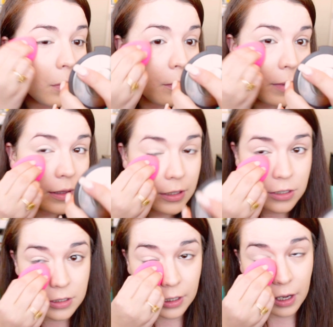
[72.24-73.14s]
but mainly
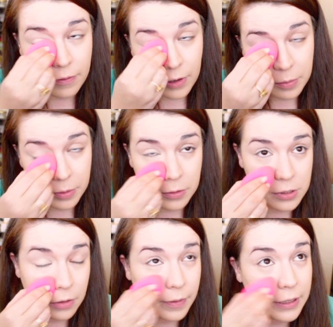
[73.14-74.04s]
just to cover up
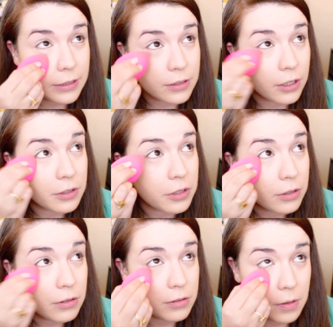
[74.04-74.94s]
those horrendous dark
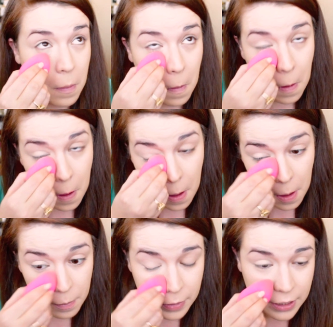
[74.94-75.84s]
circles,
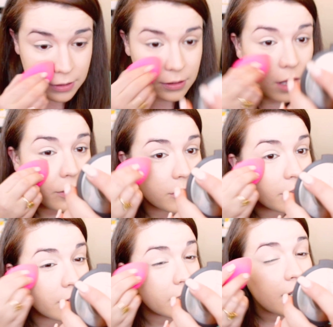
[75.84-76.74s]
because college
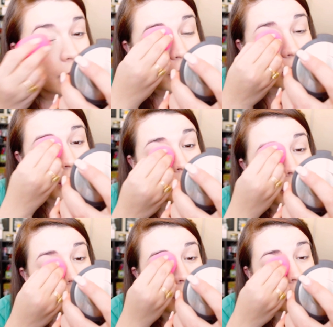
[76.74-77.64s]
students never sleep,
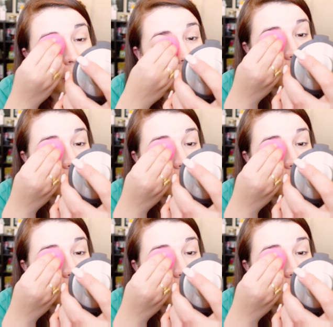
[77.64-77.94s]
so